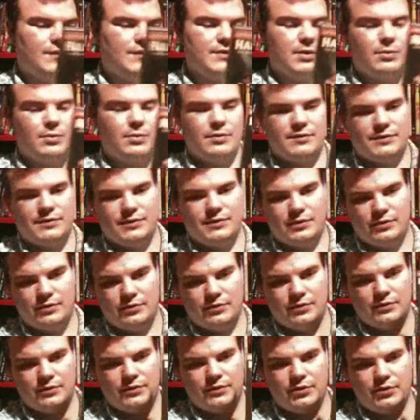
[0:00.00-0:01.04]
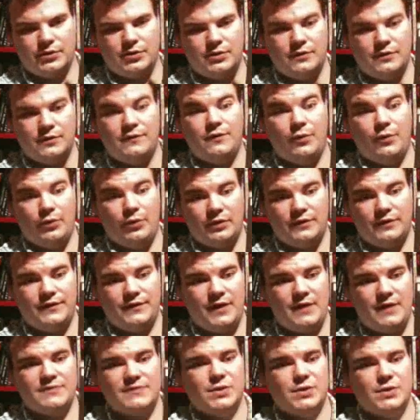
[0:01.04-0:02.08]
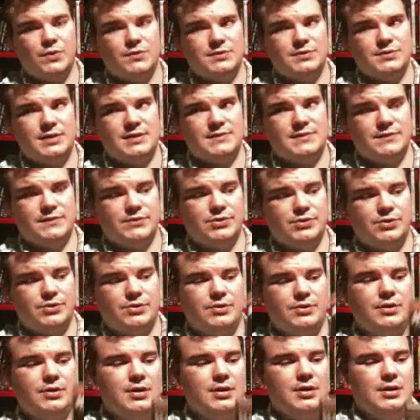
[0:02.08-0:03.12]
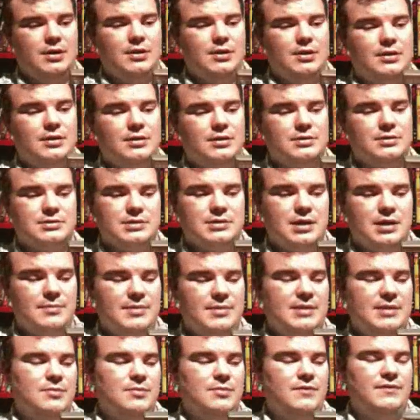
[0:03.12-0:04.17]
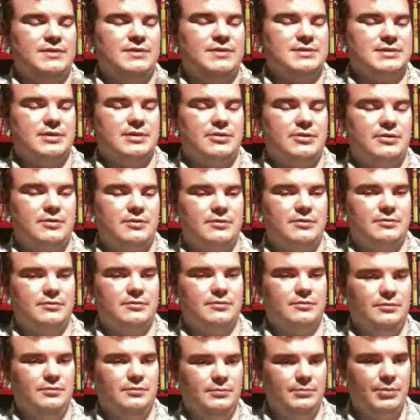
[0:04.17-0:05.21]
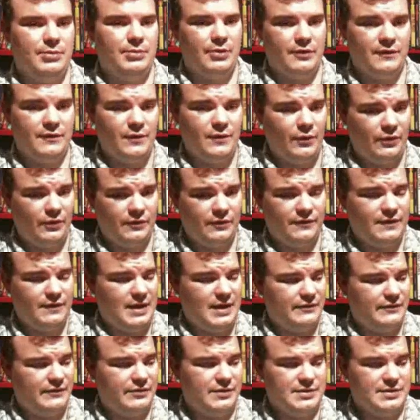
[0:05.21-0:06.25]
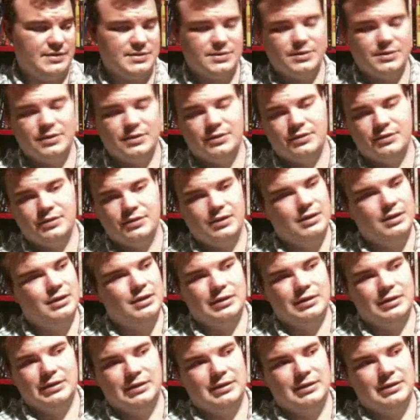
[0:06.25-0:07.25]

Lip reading: for what they're worth, they're good 4 and 5 sequels, that's for sure. There's not many movies that are part 4 and 5 are this good.